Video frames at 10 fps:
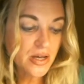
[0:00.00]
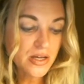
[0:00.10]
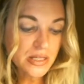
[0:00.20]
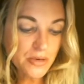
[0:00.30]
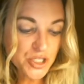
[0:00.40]

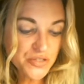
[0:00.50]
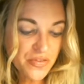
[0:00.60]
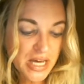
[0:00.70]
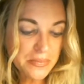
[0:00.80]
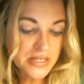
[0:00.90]
The most
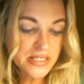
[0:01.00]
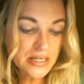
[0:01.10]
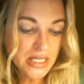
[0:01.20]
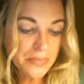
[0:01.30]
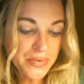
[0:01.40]
famous
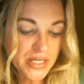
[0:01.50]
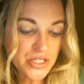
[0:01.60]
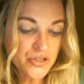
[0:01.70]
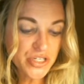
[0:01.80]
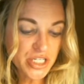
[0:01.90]
leap year
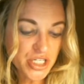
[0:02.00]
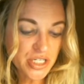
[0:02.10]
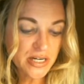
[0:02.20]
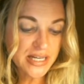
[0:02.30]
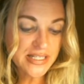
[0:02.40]

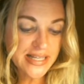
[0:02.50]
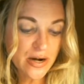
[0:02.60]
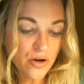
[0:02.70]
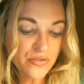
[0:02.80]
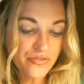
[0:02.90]
tradition is that
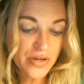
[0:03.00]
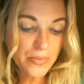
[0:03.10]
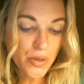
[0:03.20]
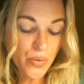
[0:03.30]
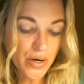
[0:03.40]
on
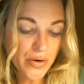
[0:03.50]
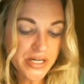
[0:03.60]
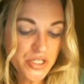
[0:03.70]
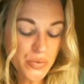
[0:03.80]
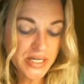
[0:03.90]
February
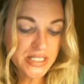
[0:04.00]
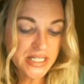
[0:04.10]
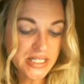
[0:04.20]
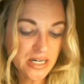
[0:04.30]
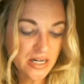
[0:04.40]

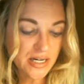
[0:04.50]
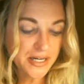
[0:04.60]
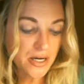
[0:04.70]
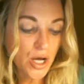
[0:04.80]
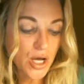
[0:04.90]
29,